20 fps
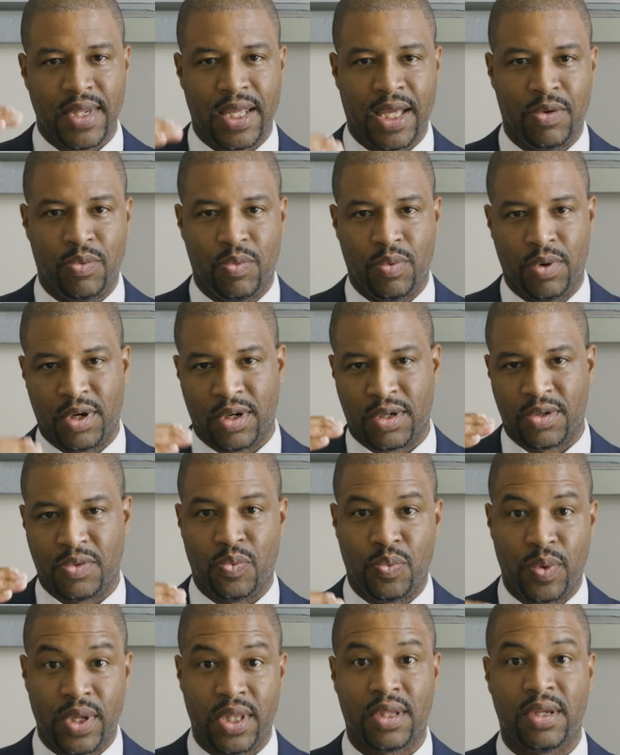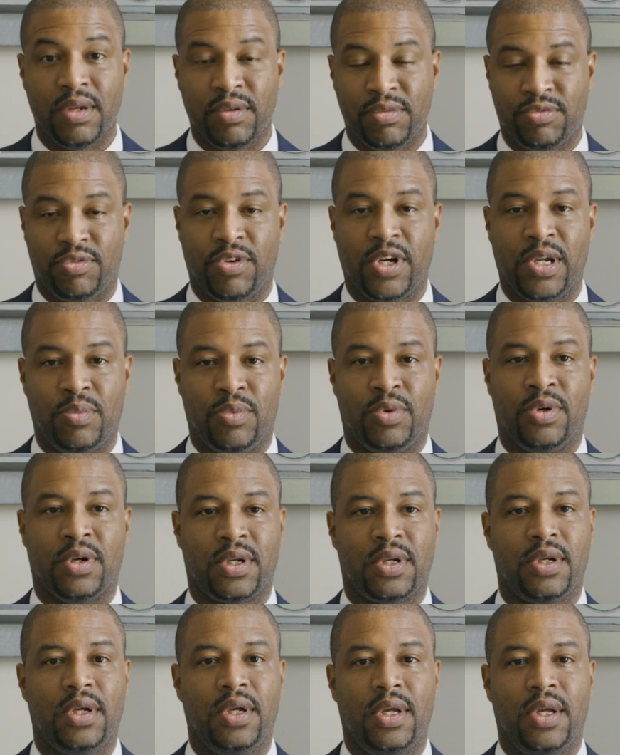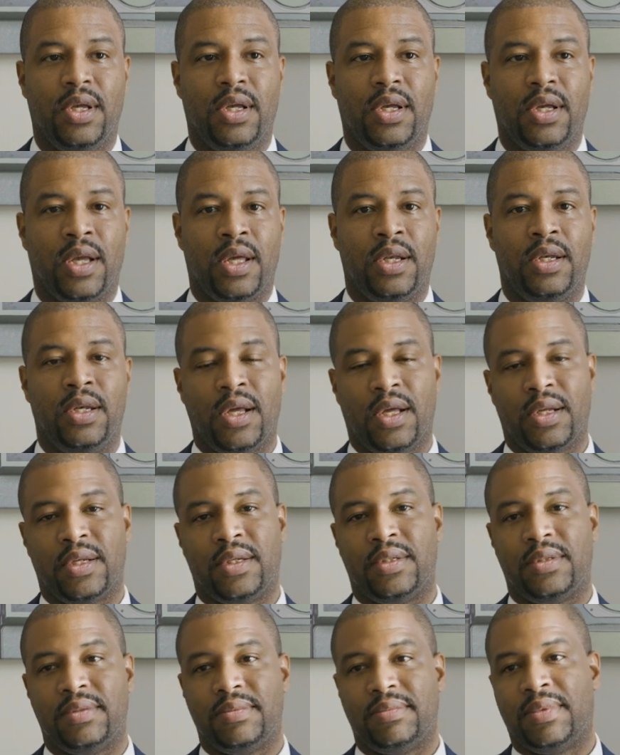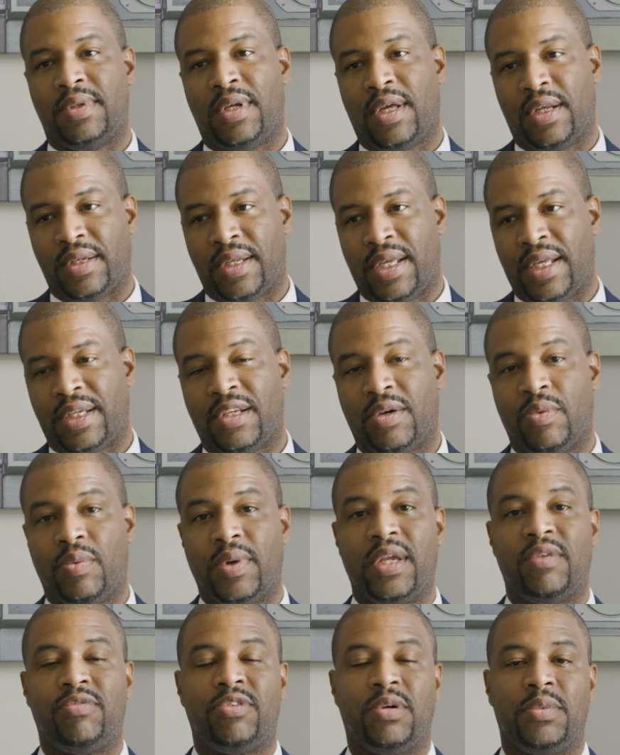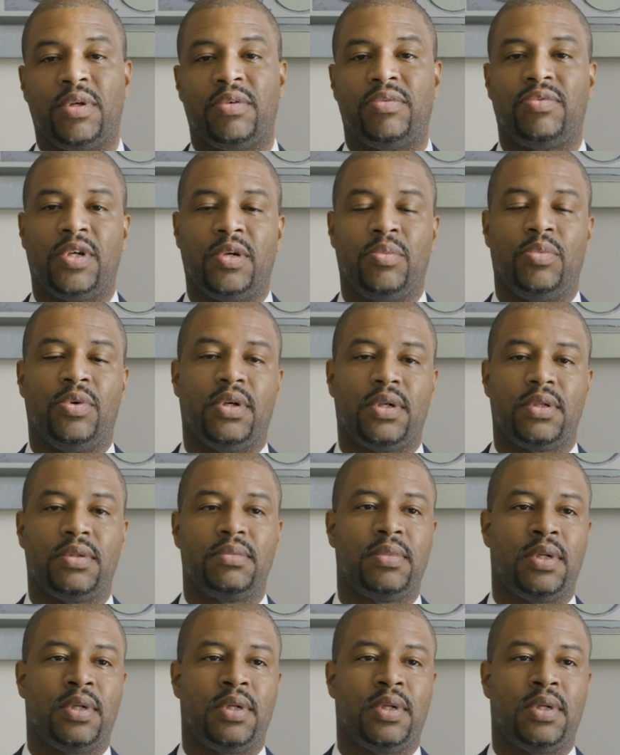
and work with the framework and not, not get away from your framework.